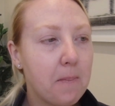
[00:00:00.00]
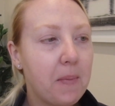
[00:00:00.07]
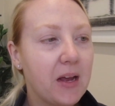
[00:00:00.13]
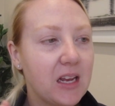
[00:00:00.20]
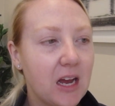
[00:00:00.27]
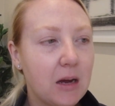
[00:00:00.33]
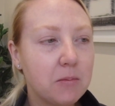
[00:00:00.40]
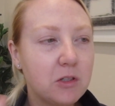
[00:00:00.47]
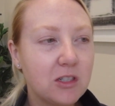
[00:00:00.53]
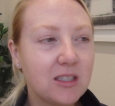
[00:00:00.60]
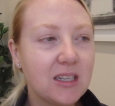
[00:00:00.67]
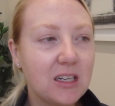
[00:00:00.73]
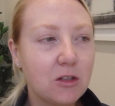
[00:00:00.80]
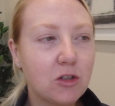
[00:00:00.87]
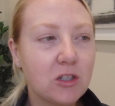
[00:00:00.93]
But yeah, I'm
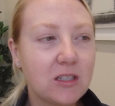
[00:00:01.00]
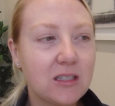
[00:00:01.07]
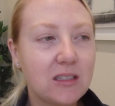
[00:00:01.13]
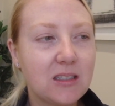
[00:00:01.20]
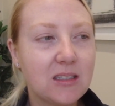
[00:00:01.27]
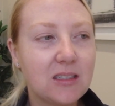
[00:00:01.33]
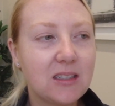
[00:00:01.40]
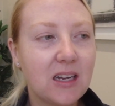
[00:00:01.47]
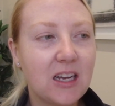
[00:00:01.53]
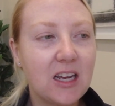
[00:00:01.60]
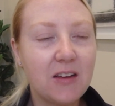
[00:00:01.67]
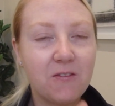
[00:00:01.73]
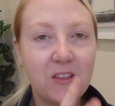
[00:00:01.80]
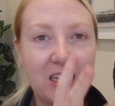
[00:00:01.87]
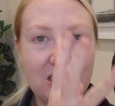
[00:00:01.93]
just interested to see
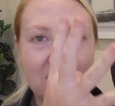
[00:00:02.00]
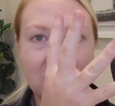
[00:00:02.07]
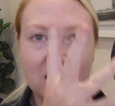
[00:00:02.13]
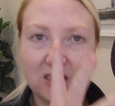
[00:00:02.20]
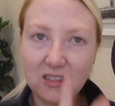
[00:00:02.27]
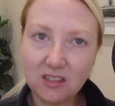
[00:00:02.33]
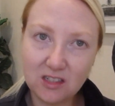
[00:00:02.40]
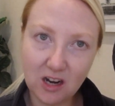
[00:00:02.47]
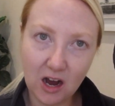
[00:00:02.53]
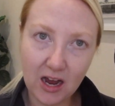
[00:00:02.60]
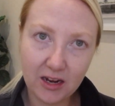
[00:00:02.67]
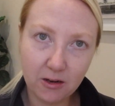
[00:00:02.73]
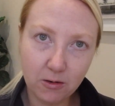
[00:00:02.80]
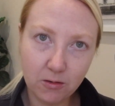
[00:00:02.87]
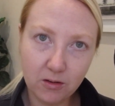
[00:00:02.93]
if this
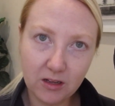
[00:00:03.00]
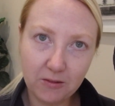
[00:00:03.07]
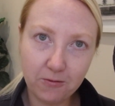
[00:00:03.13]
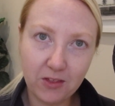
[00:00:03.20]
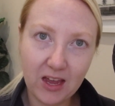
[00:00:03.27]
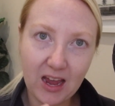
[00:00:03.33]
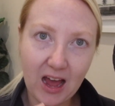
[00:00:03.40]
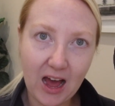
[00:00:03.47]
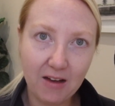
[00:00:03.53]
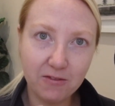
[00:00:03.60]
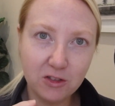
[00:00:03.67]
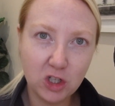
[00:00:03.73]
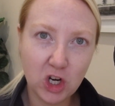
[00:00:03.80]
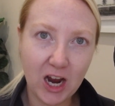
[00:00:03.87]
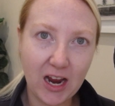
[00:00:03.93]
style, if they
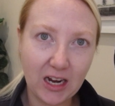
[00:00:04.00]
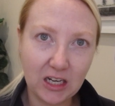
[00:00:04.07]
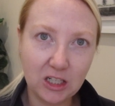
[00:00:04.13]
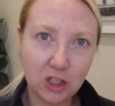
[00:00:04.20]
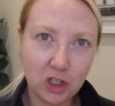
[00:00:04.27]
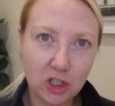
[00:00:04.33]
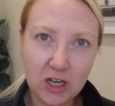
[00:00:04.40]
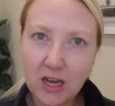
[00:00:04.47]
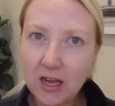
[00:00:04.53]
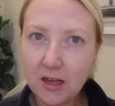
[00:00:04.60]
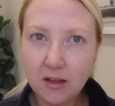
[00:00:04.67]
have changed